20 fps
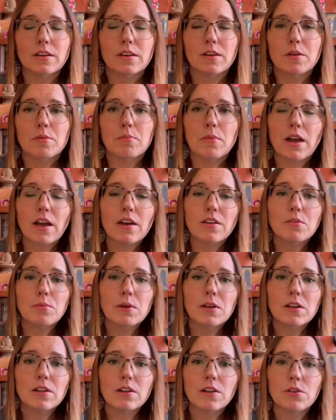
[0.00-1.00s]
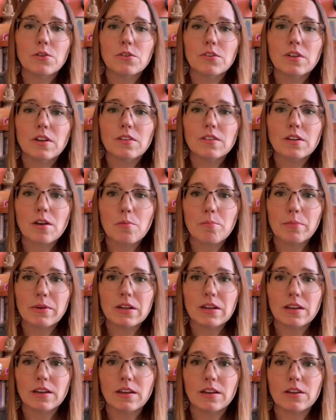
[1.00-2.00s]
My husband closed his
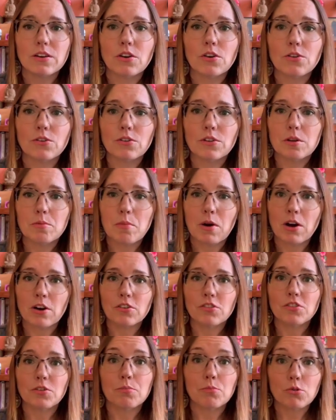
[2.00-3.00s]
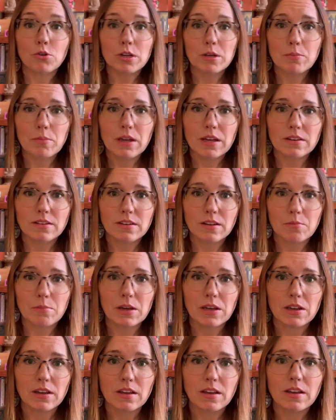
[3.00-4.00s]
company in early March,
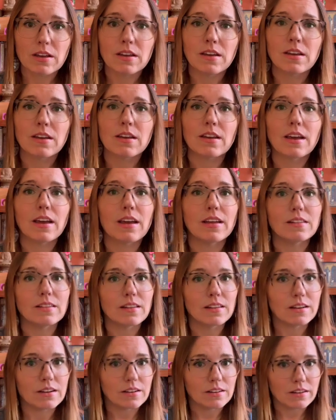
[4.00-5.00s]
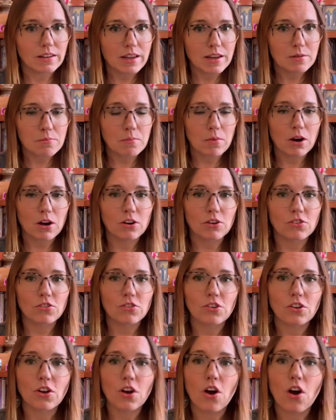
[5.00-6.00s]
pre-pandemic, and then in late March,
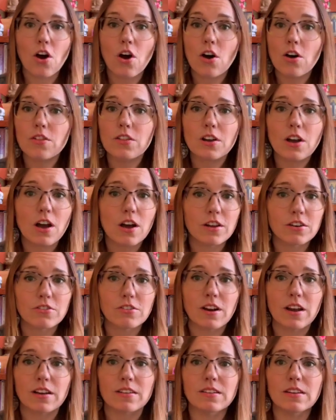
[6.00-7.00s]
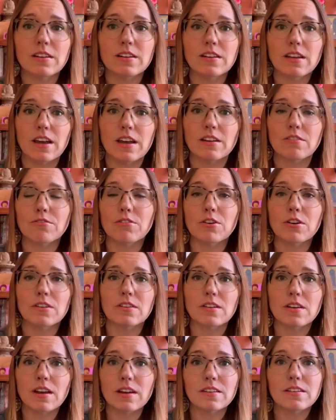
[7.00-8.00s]
all the contracts he'd gained for his
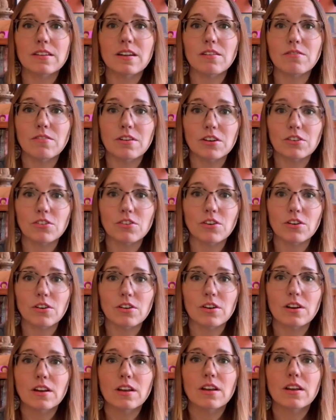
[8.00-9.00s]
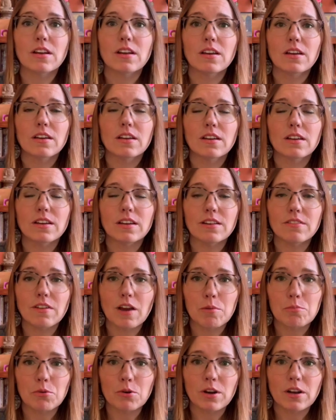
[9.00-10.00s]
next adventure
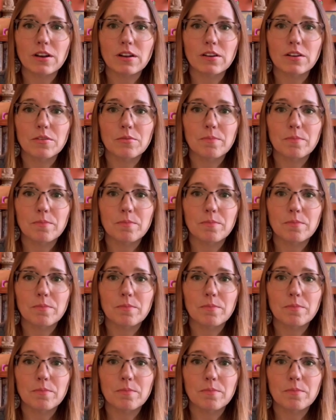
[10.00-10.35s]
evaporated.